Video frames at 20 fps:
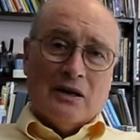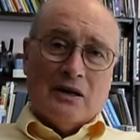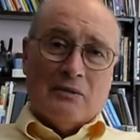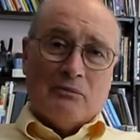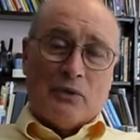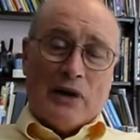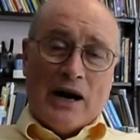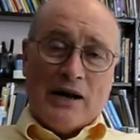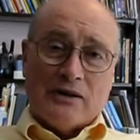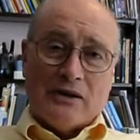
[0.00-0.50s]

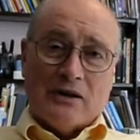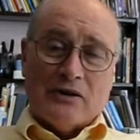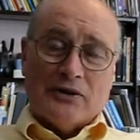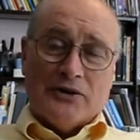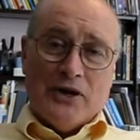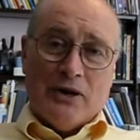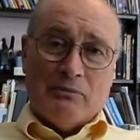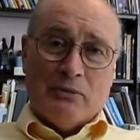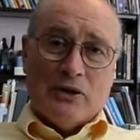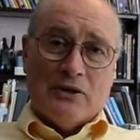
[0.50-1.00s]
practical
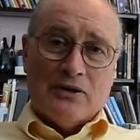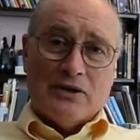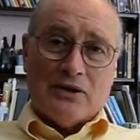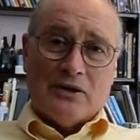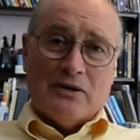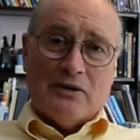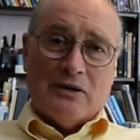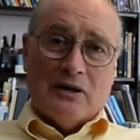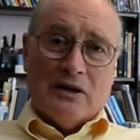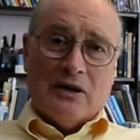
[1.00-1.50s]
numbers,
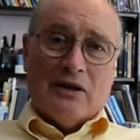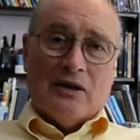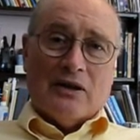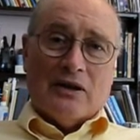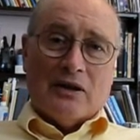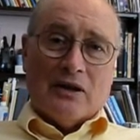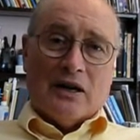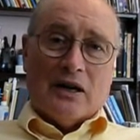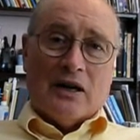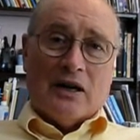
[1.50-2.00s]

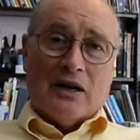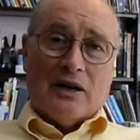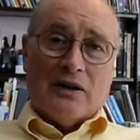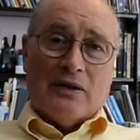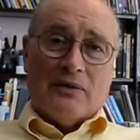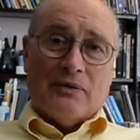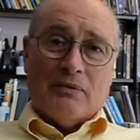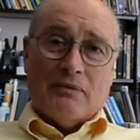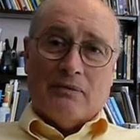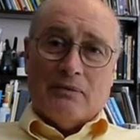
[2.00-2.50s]

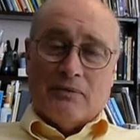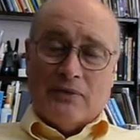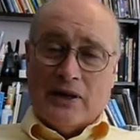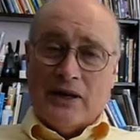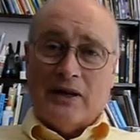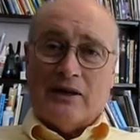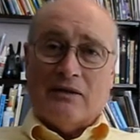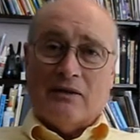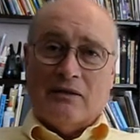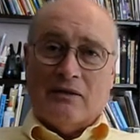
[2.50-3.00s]

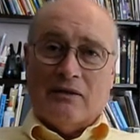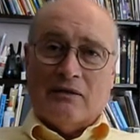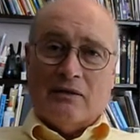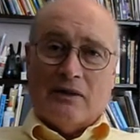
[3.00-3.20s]
then